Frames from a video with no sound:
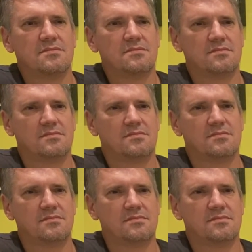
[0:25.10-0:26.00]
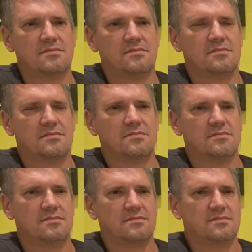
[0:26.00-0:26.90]

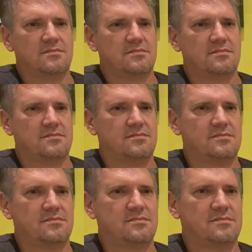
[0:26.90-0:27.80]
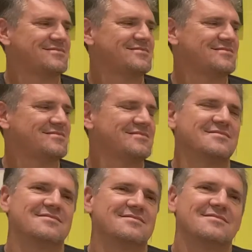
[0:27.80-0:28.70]

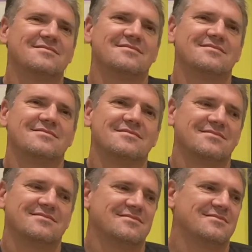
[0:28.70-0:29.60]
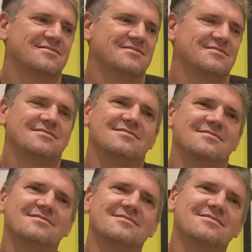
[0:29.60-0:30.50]

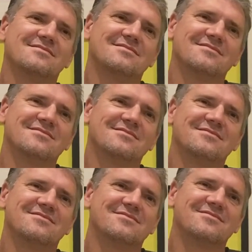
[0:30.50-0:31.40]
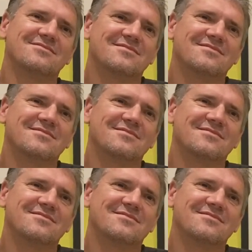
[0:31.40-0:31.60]
No words are spoken by the person on screen.